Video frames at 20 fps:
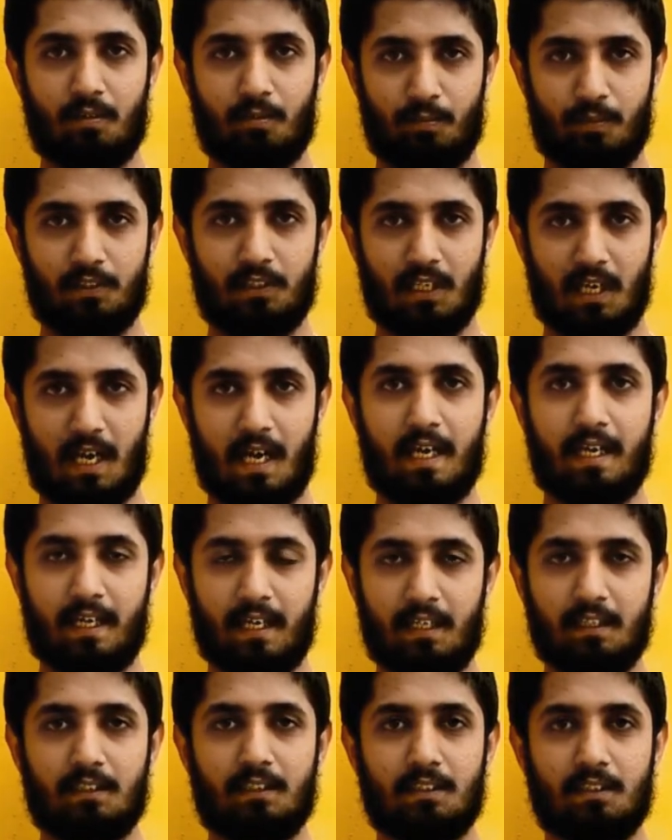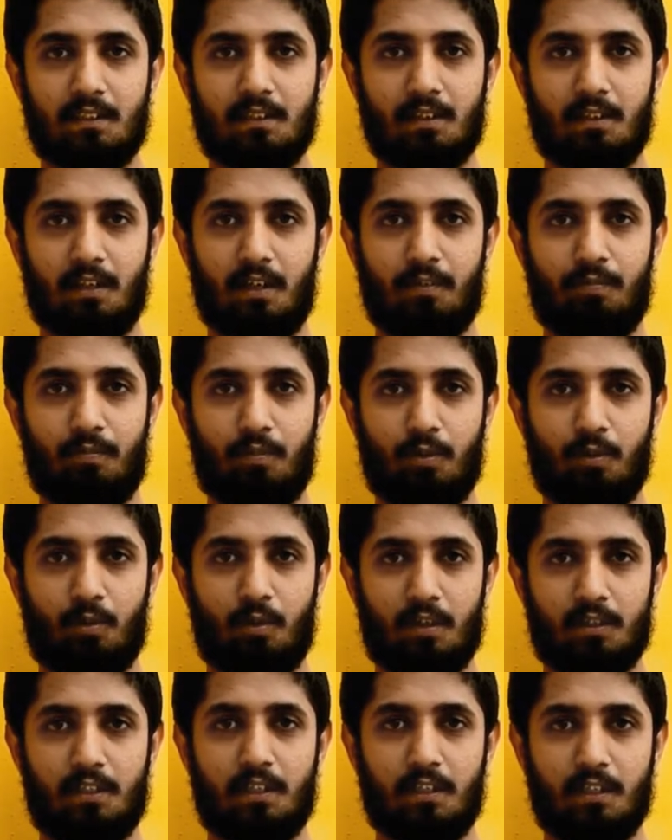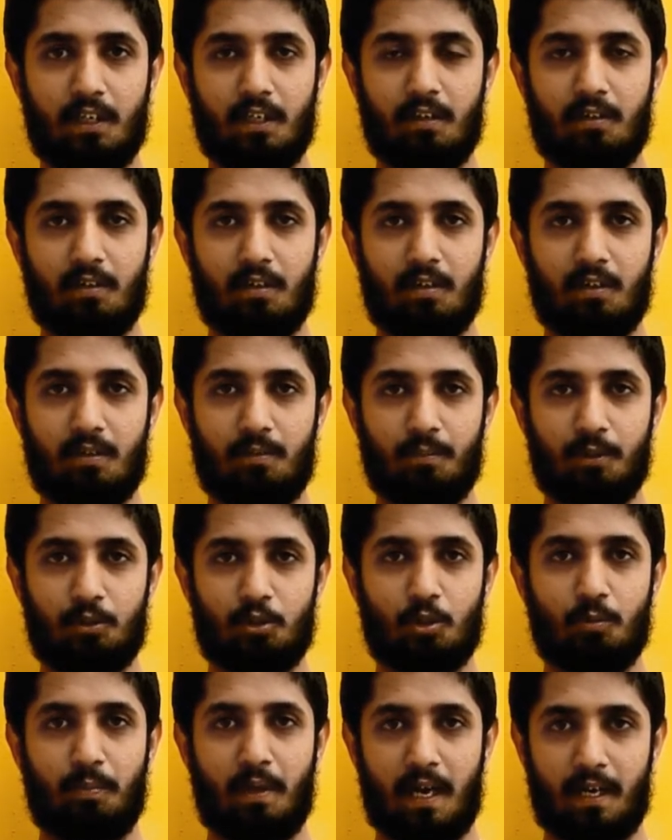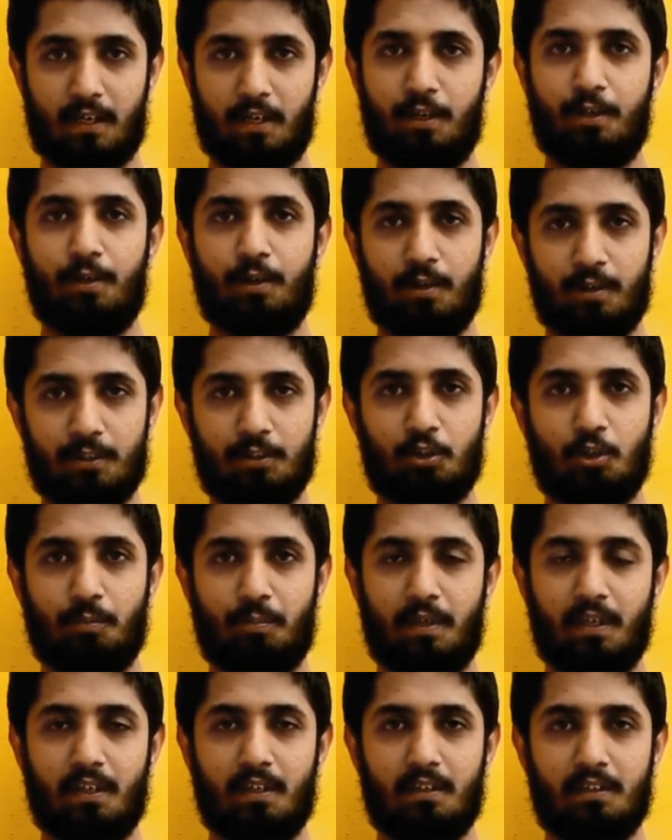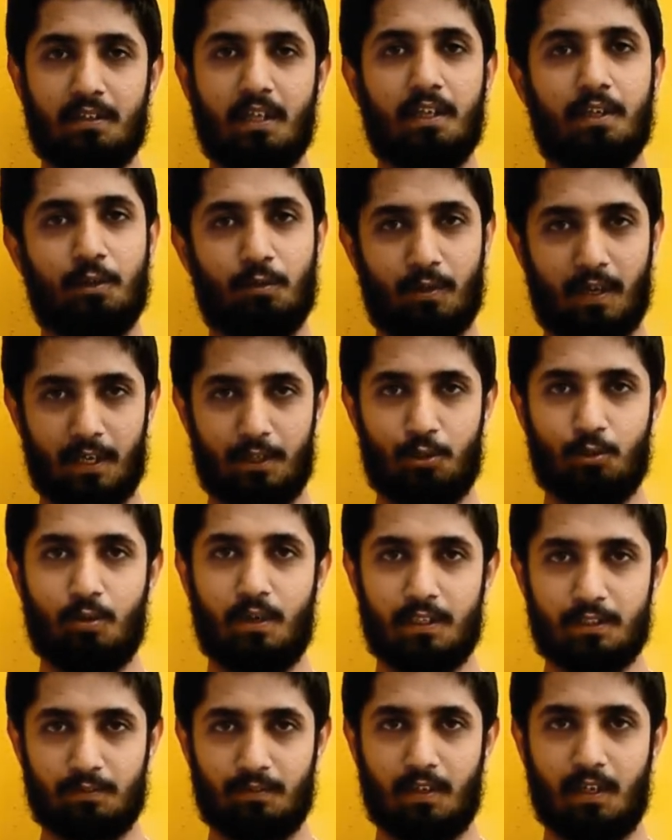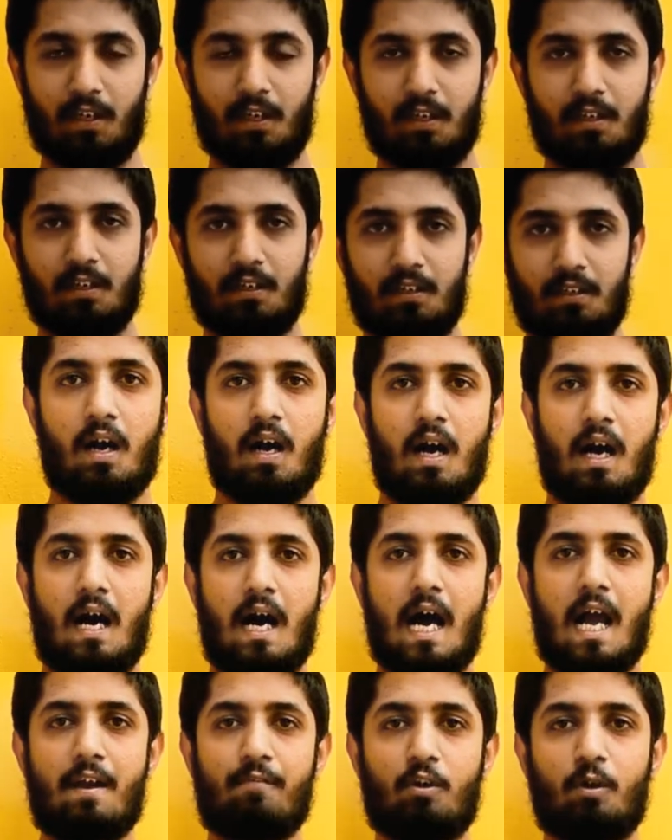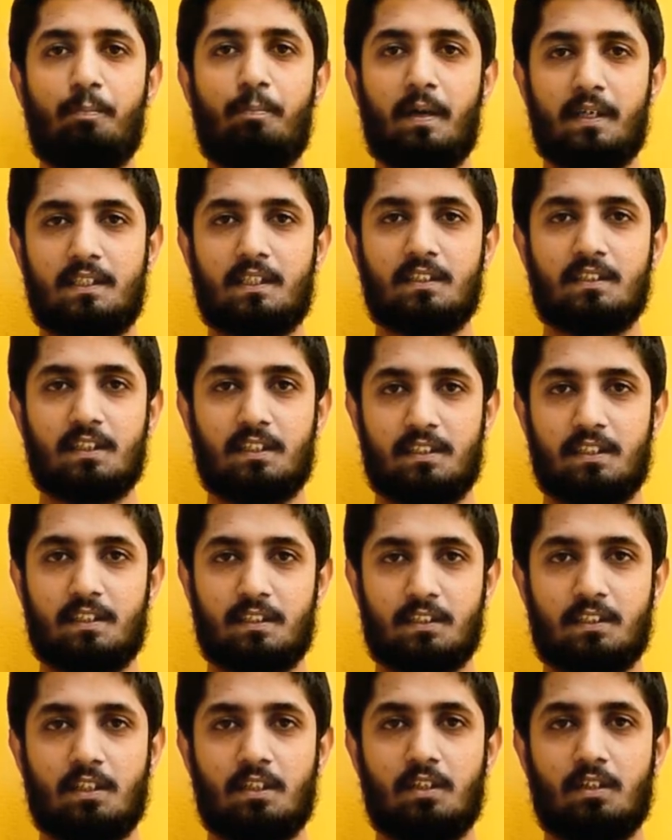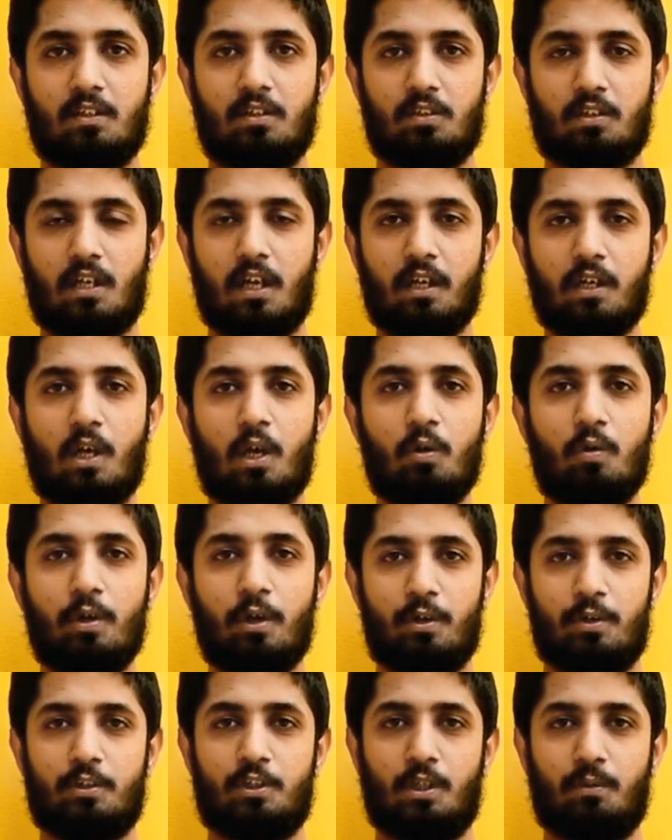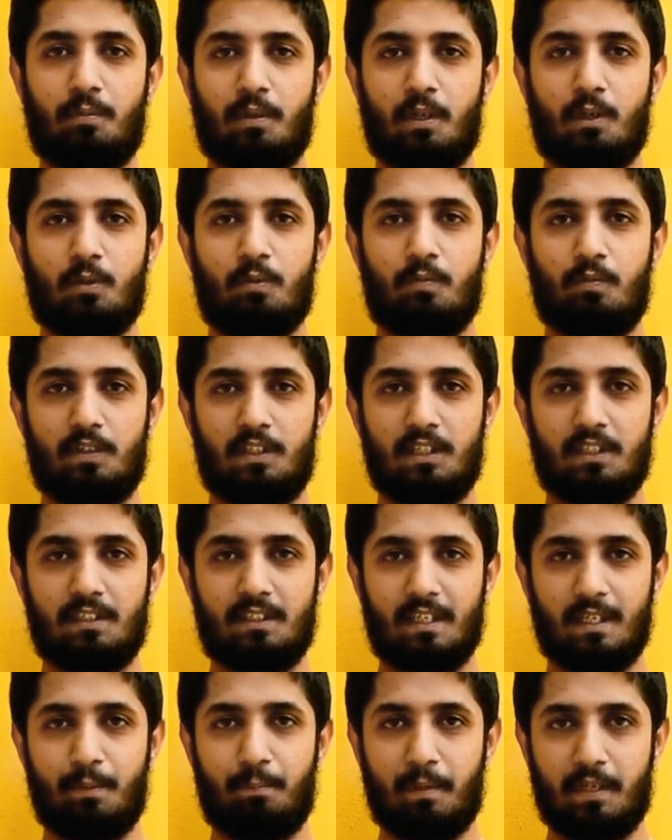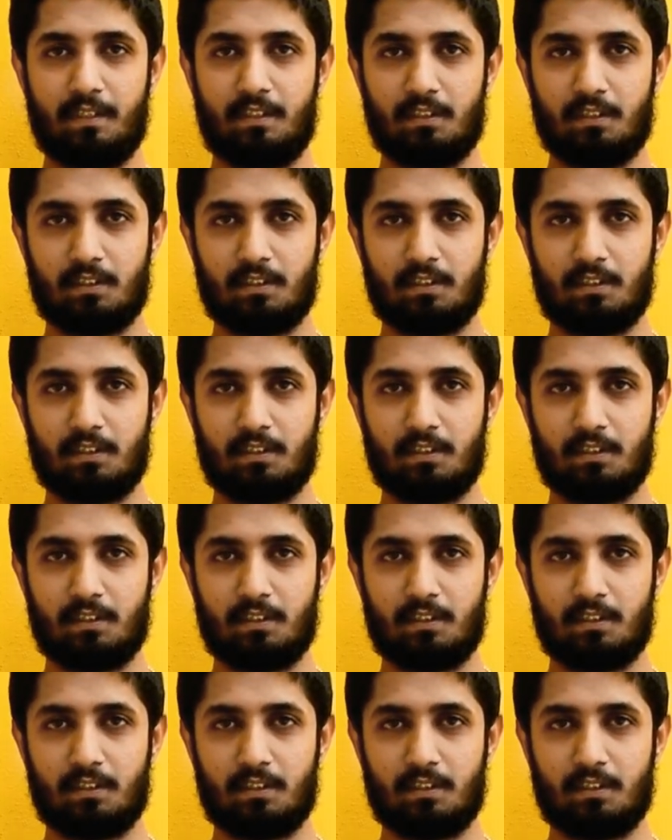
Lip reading: which I guess if you are thinking it should be added in your resume, then you can do as well. I would better suggest to conclude your resume within 3